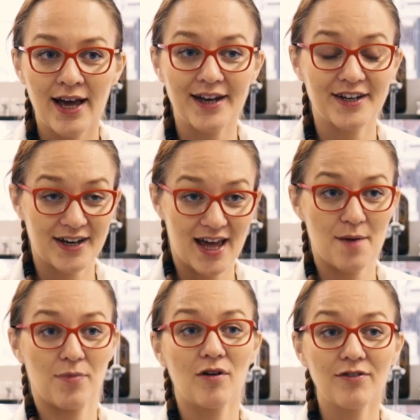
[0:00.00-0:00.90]
and
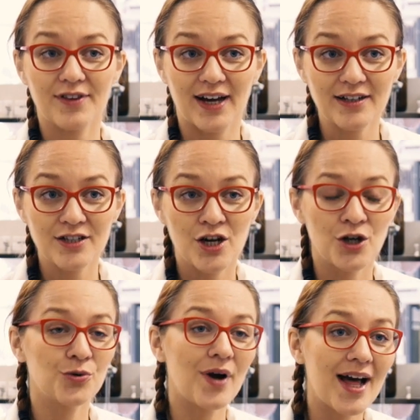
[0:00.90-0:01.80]
above that,
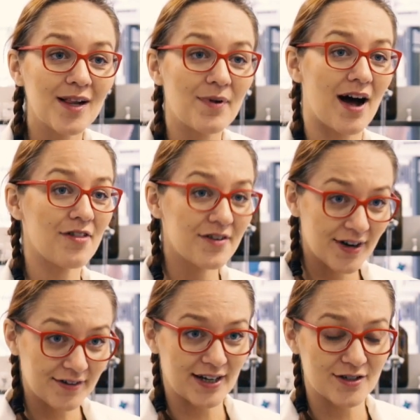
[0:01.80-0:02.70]
to help other
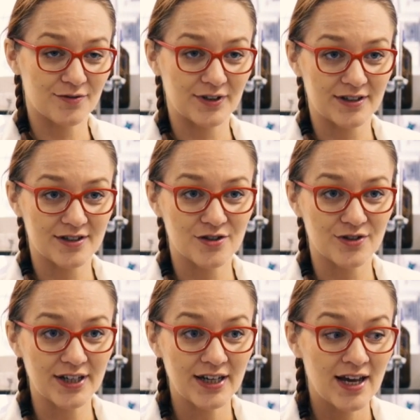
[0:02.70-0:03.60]
areas of
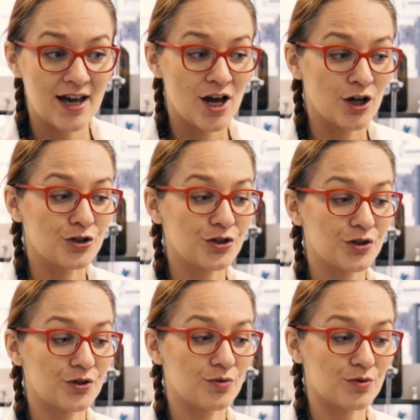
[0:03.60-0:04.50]
industry
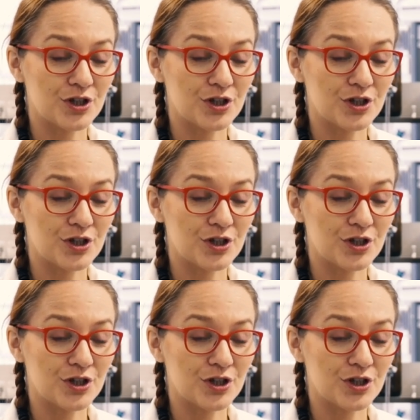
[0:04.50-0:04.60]
to